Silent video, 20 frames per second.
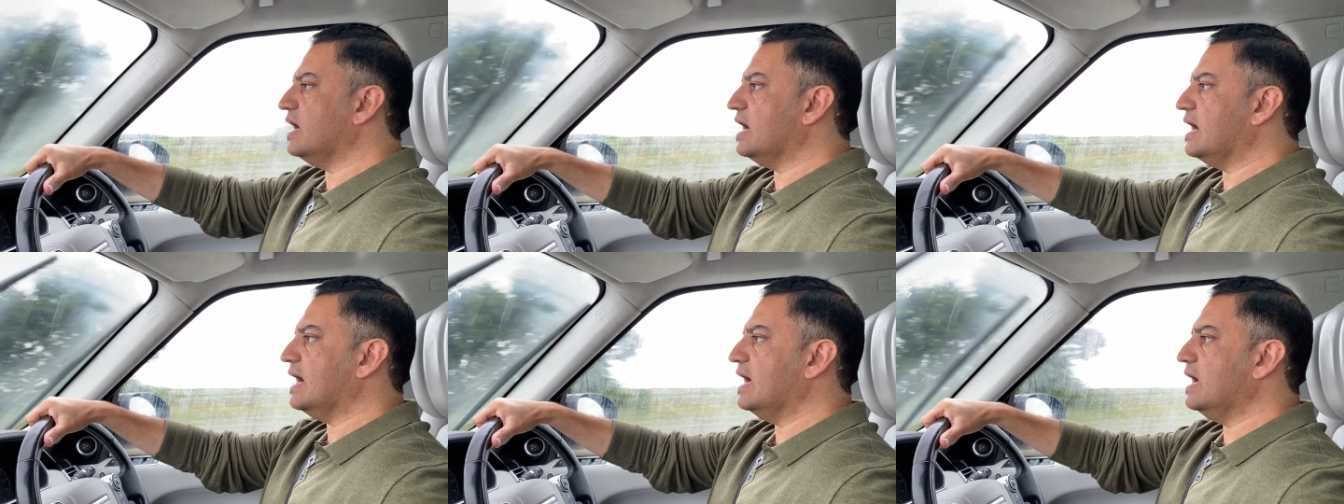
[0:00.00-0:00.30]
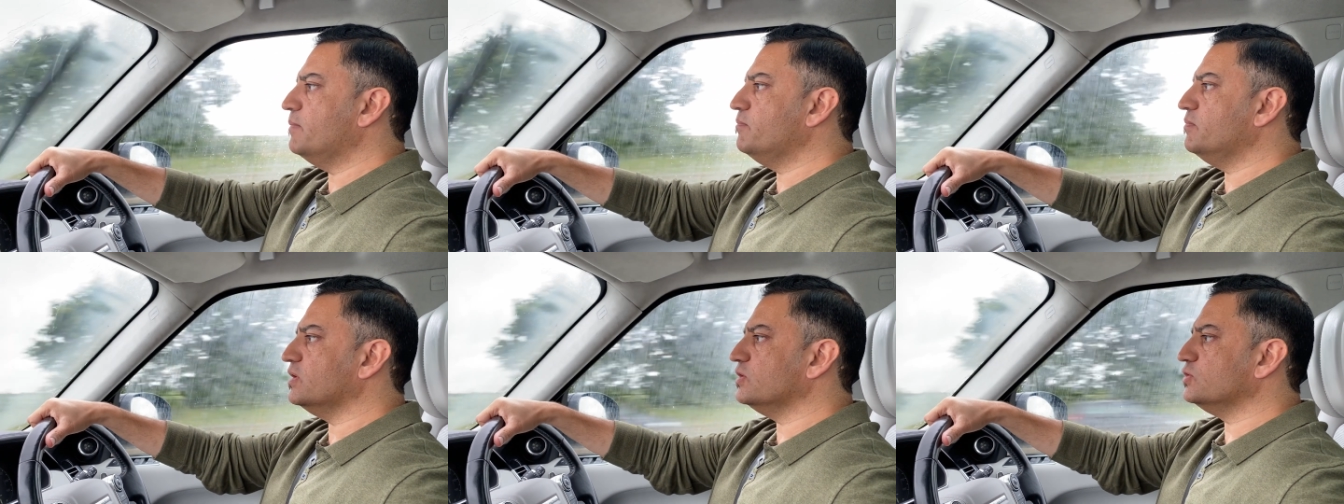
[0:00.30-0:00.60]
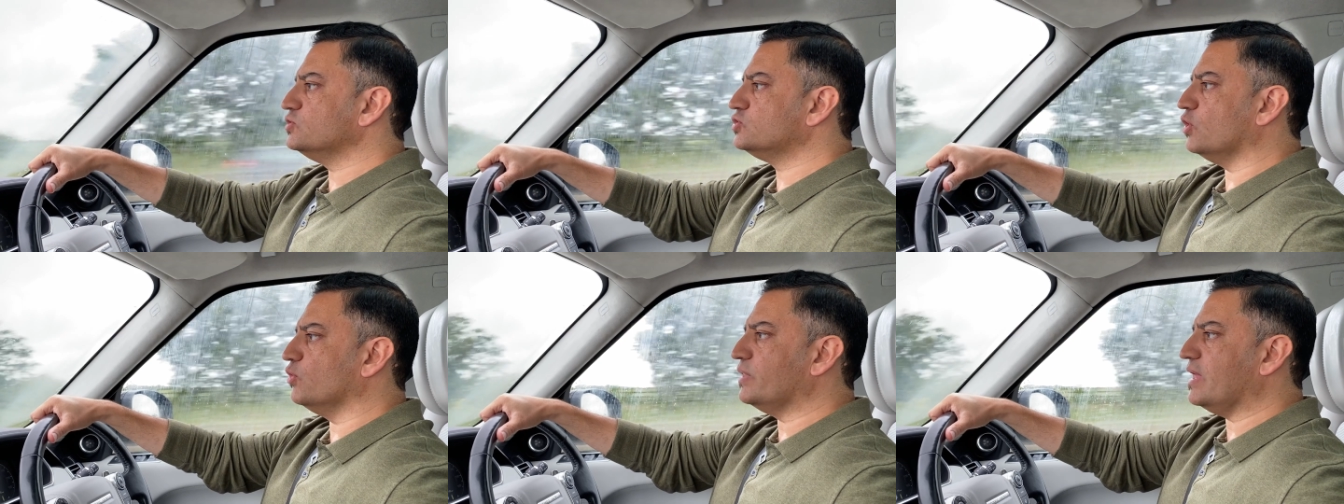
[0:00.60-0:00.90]
Um,
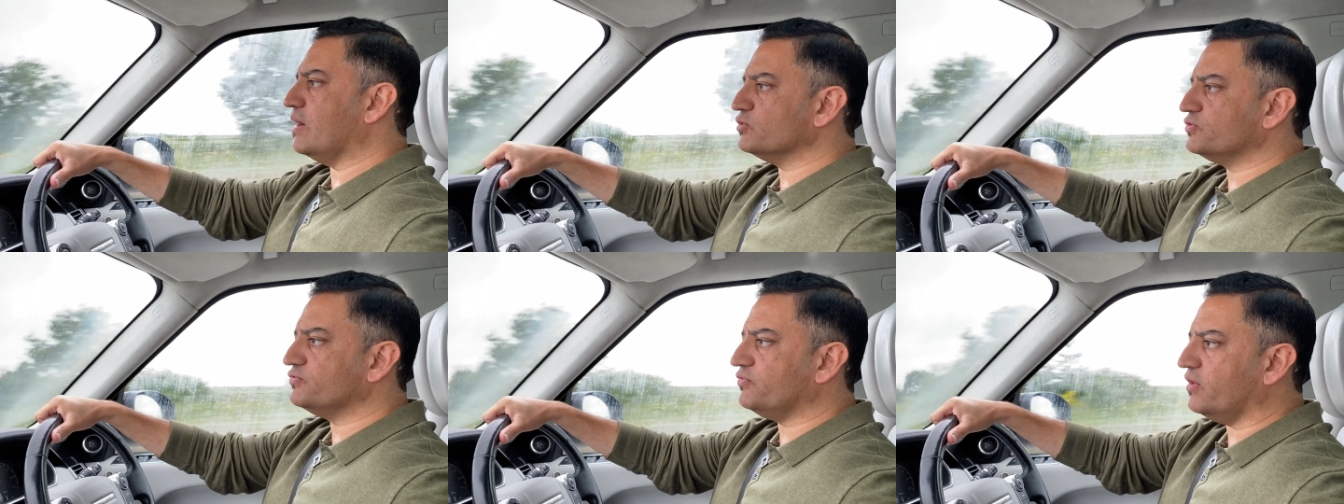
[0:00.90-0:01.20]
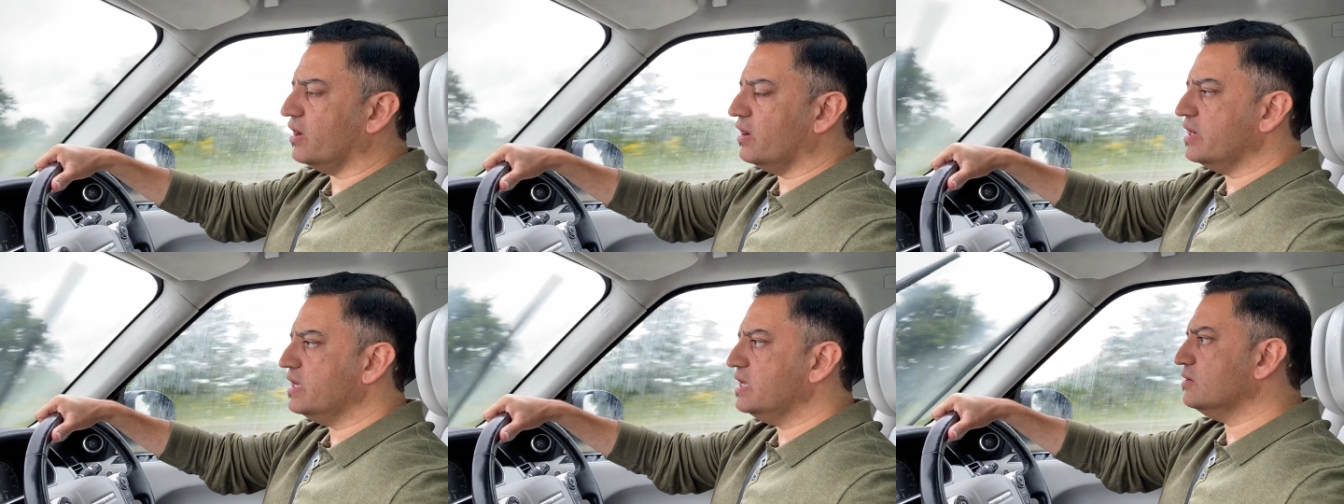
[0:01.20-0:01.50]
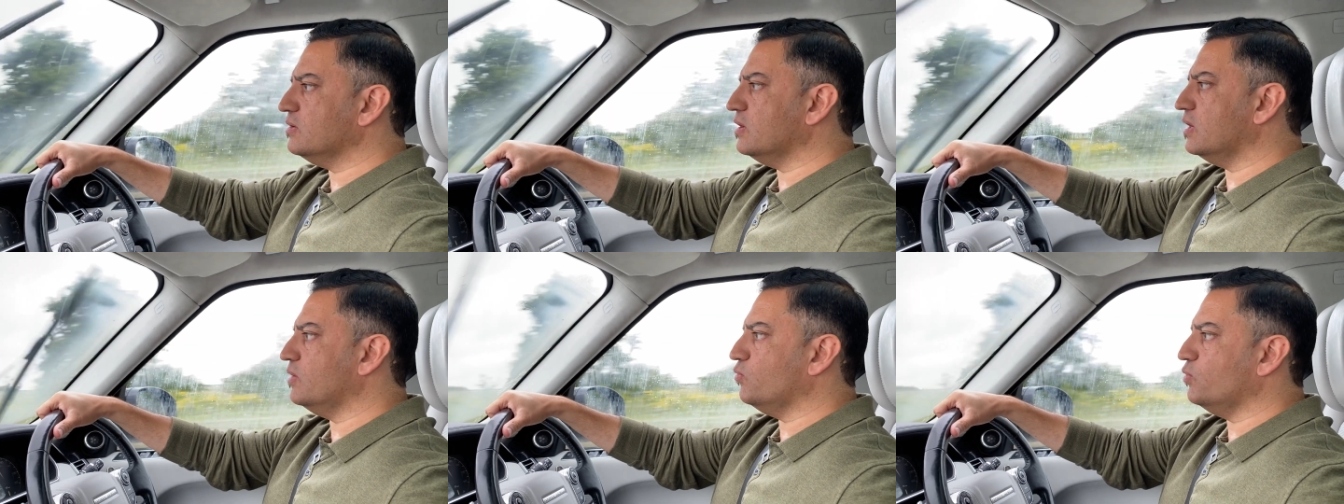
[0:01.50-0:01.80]
so that was fine.
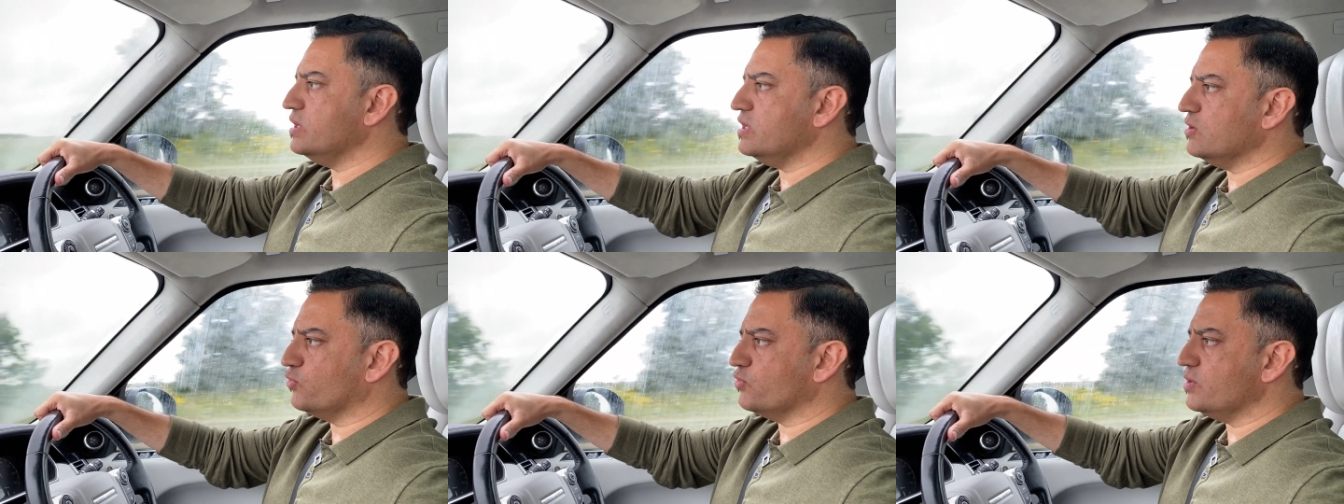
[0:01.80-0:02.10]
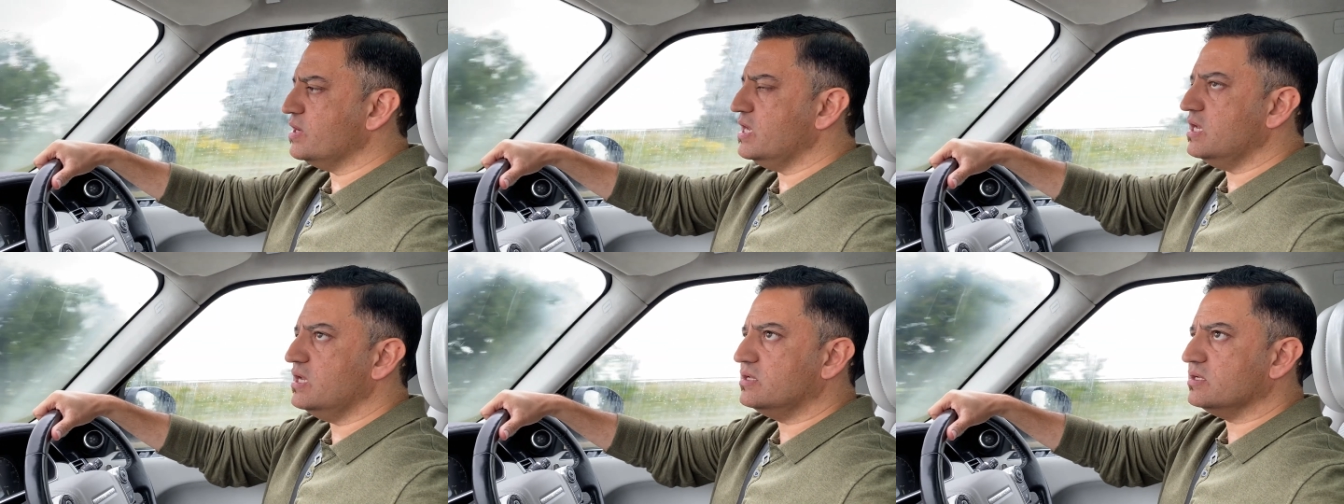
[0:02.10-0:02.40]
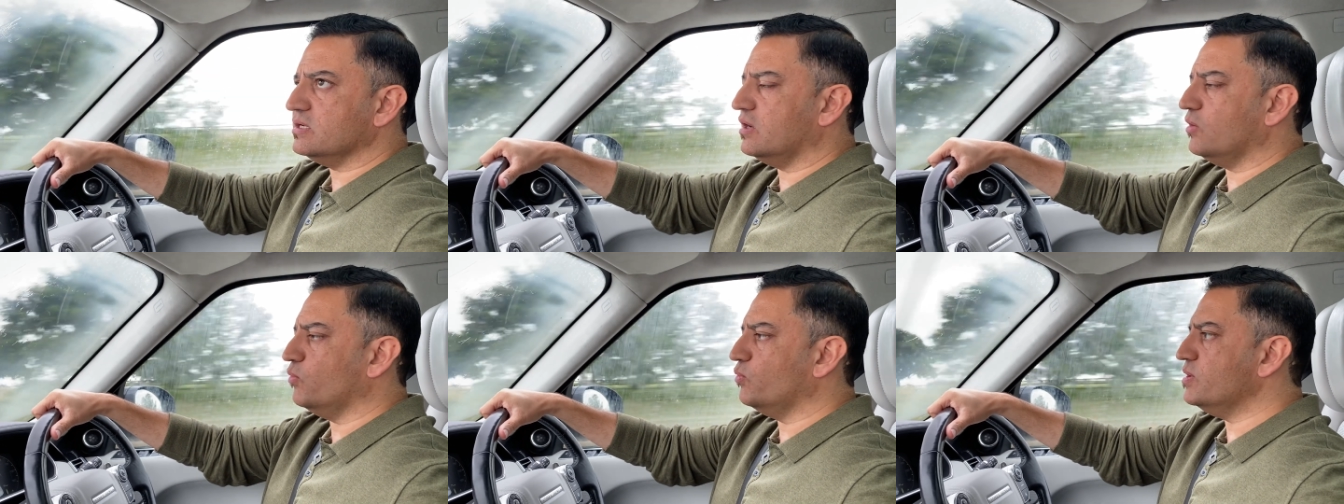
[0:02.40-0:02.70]
Uh, we agreed.
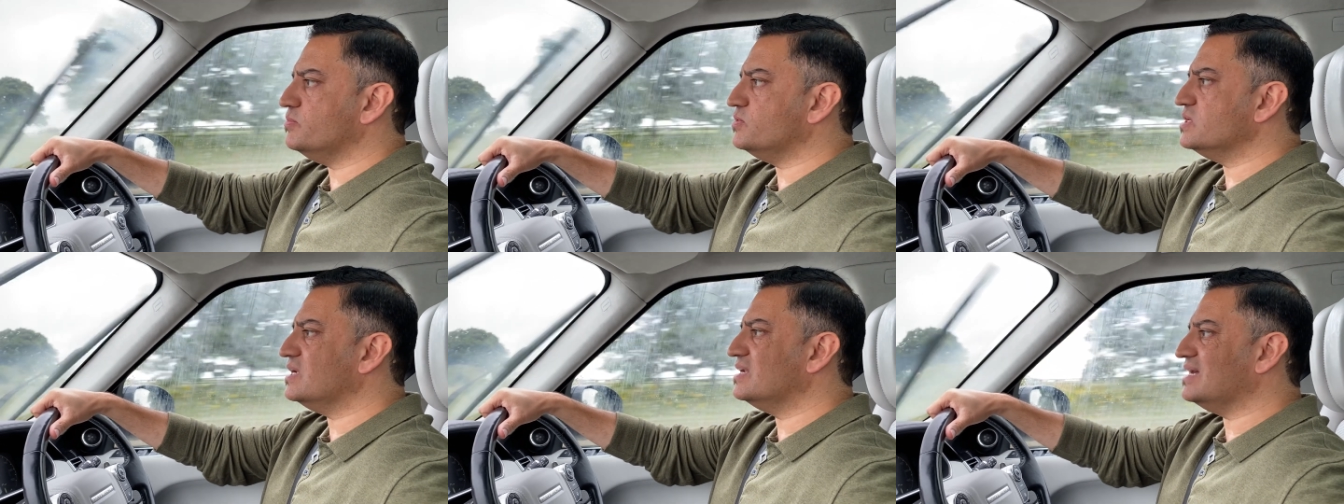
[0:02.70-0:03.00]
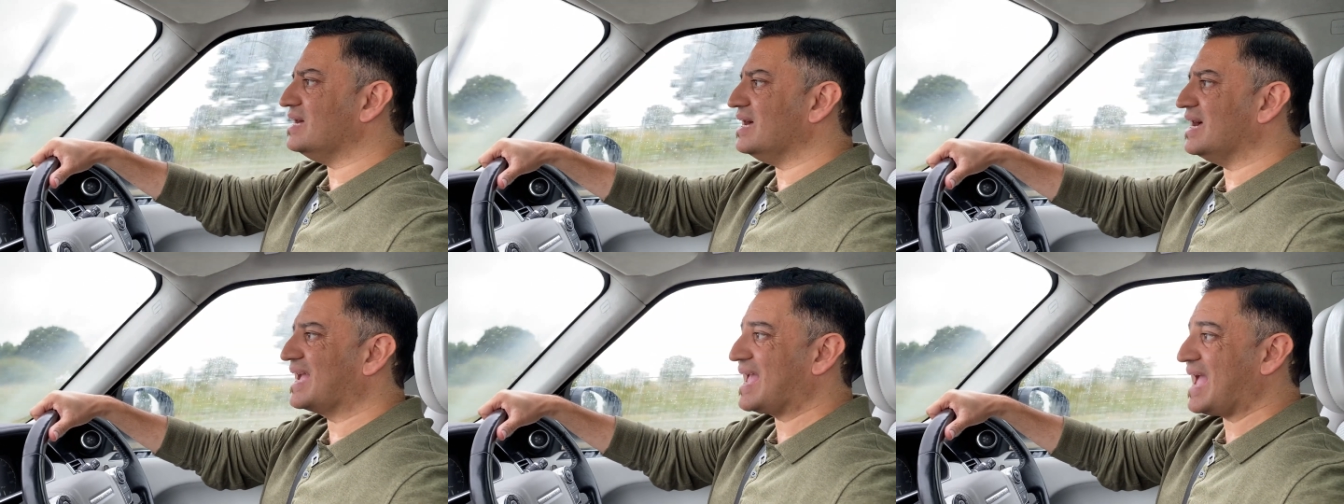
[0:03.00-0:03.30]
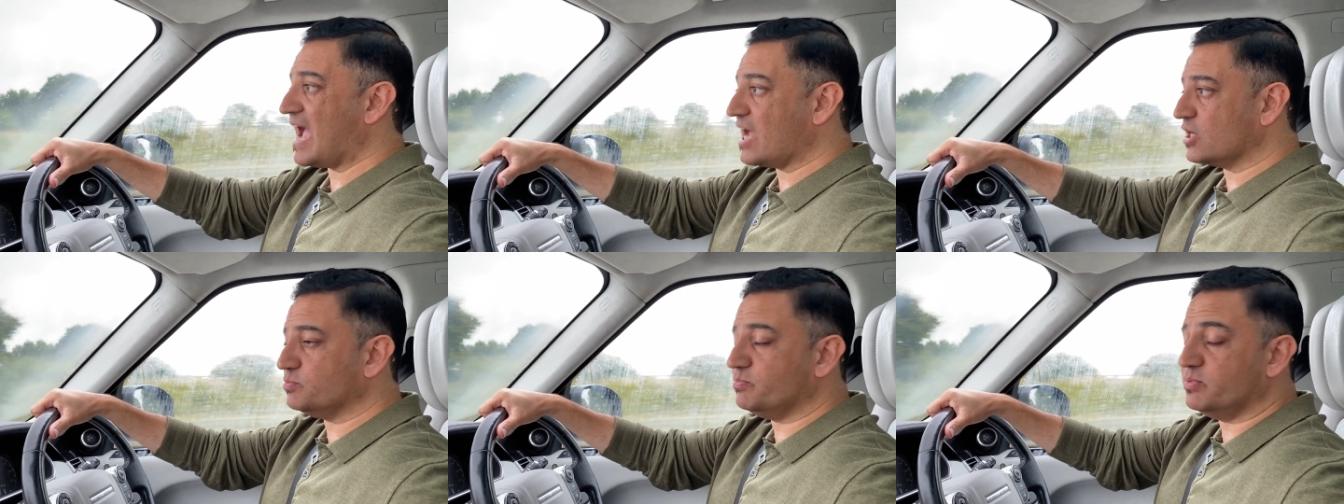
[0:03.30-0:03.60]
Uh, we've done a, a
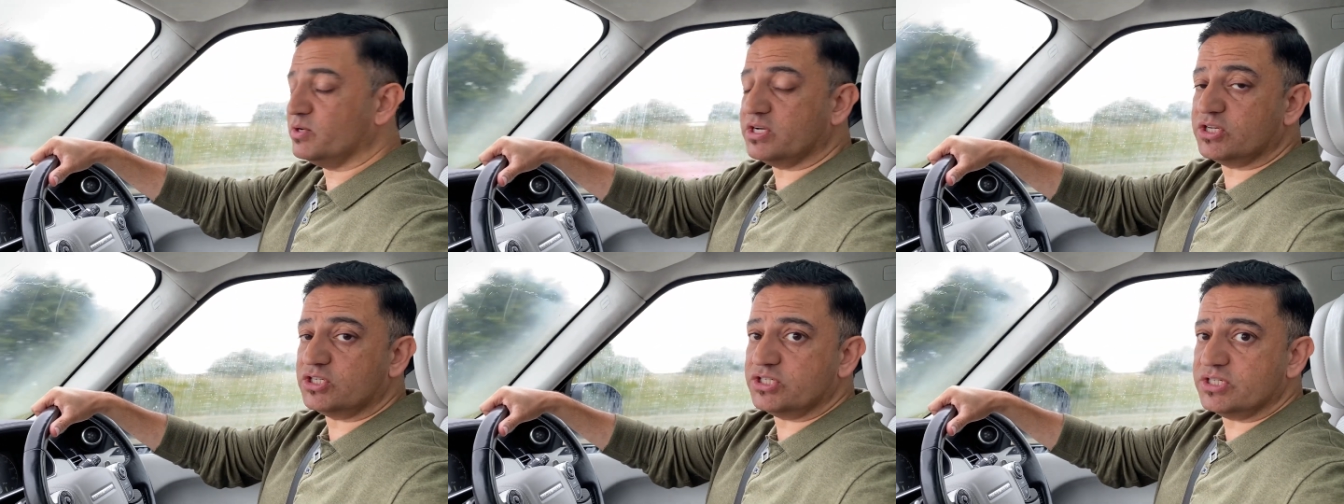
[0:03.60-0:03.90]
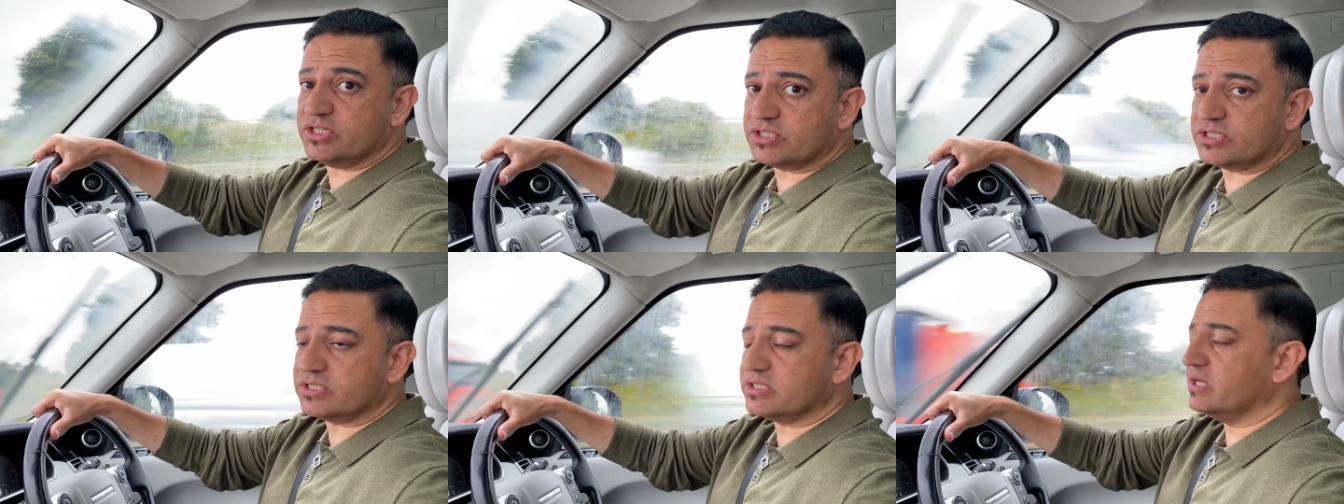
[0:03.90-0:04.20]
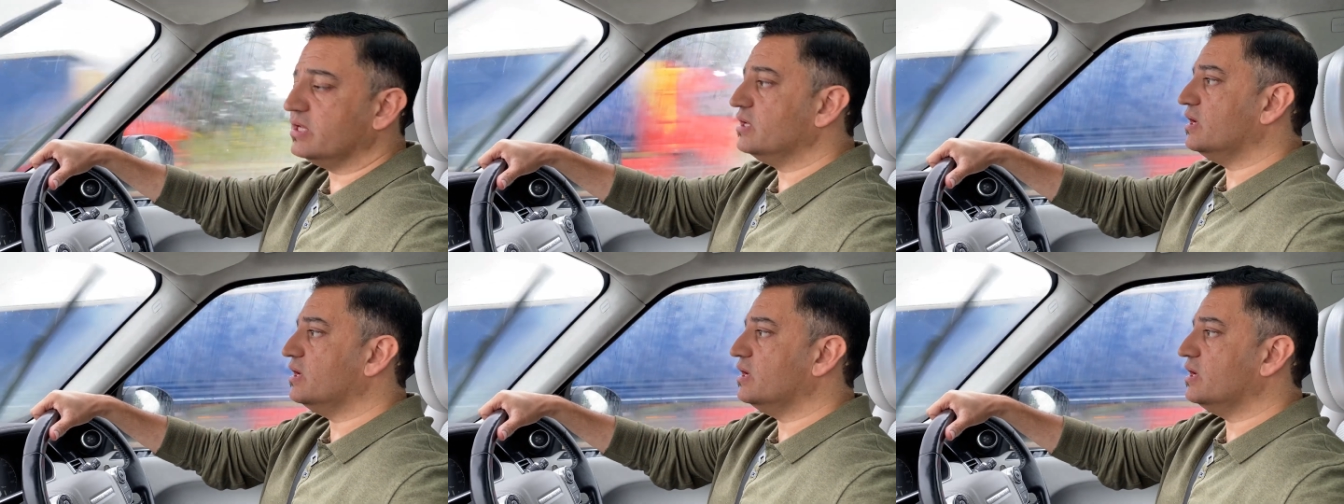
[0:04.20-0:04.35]
cash purchase.